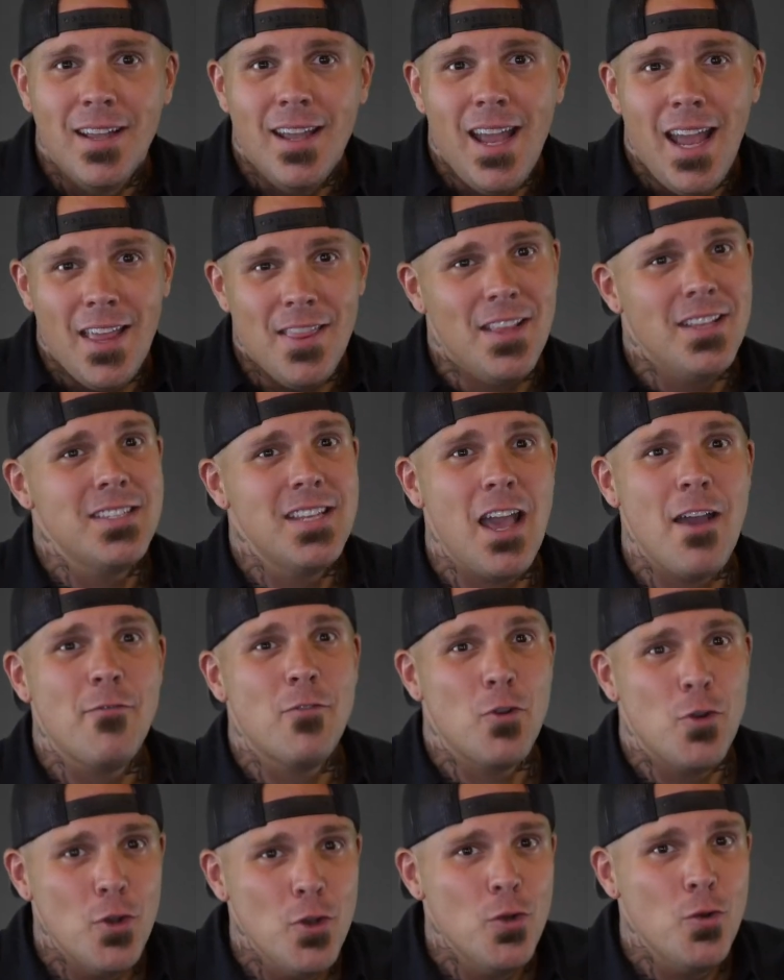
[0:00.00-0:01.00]
and this
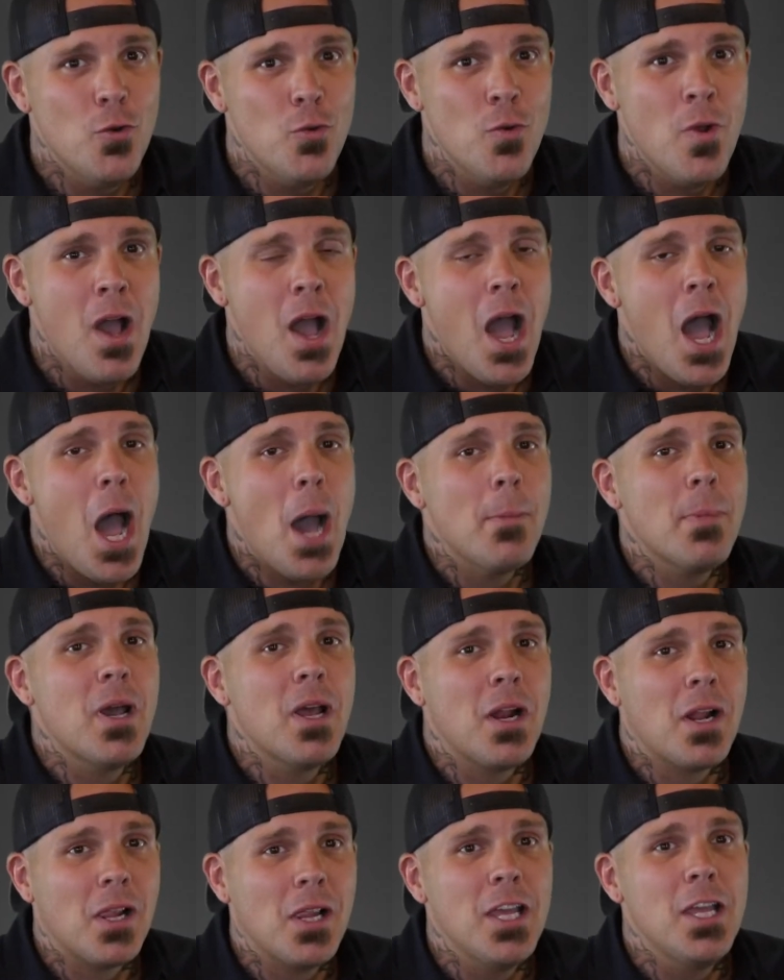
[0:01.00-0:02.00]
afternoon, I'm going
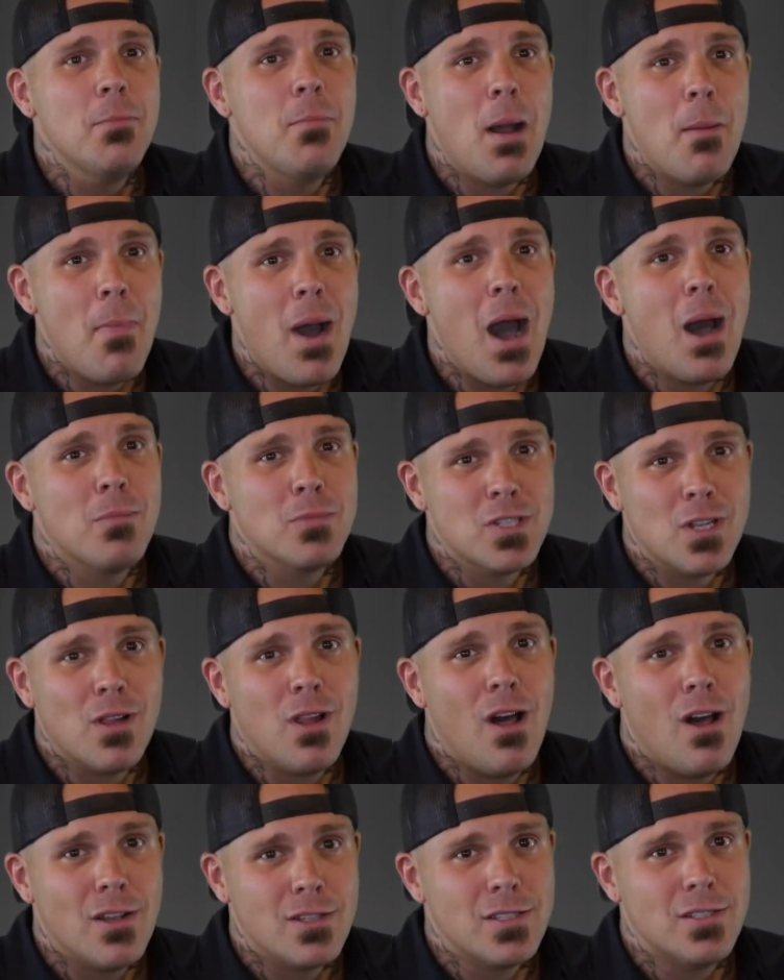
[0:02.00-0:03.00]
to clean my mom's
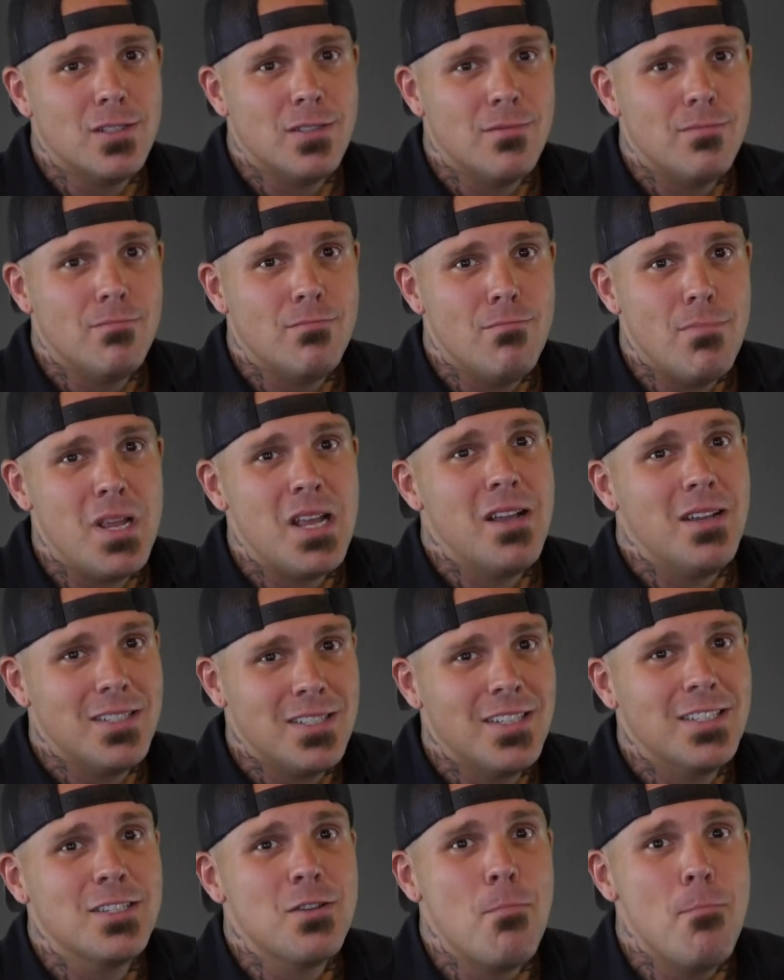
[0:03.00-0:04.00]
closet
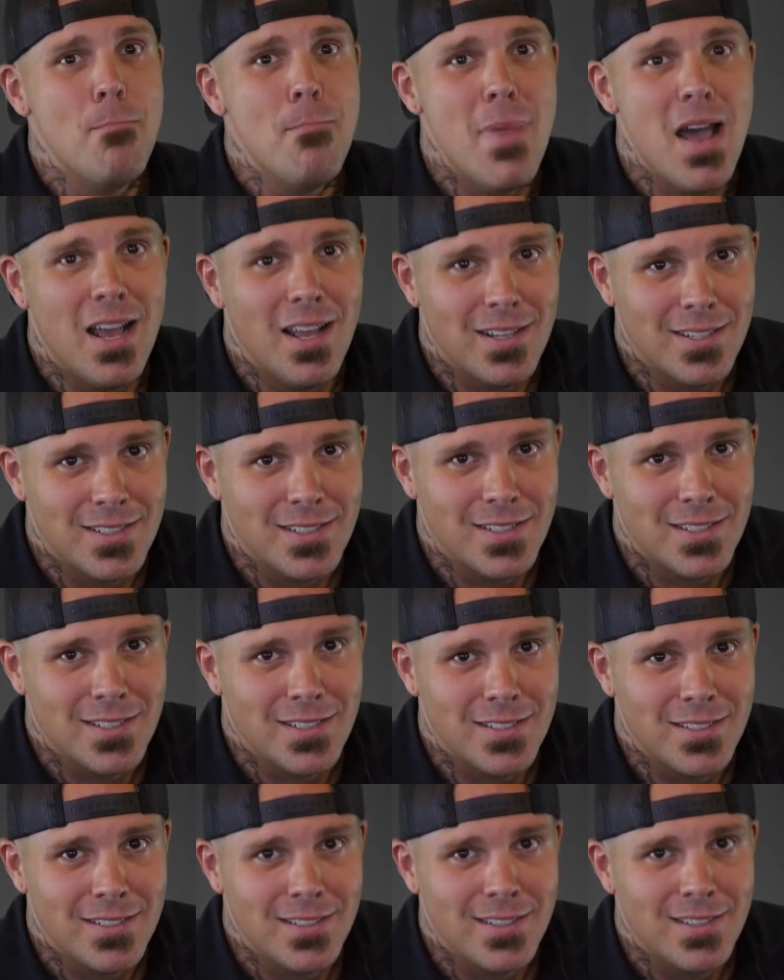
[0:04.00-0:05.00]
because it's a
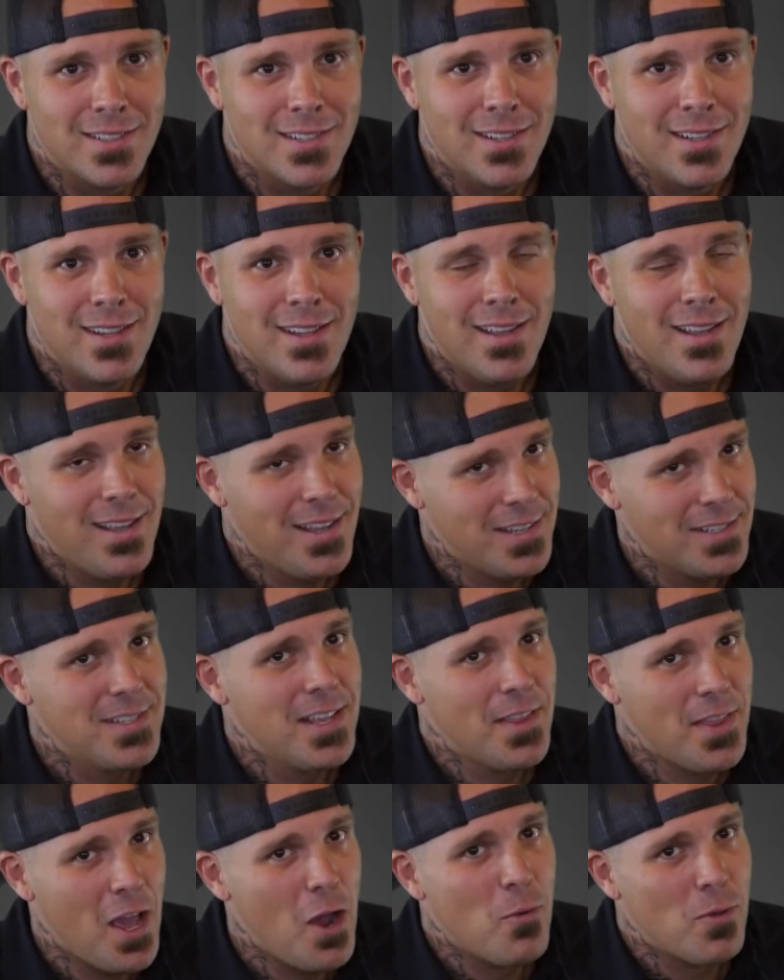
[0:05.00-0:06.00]
mess. He
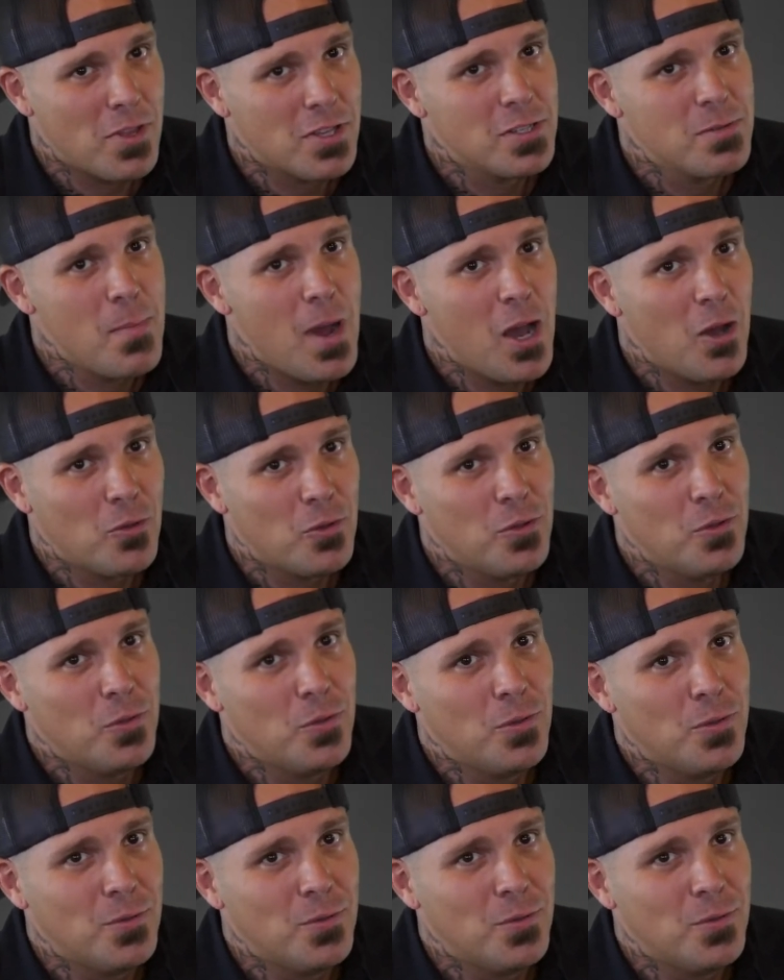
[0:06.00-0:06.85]
said that with a smile too.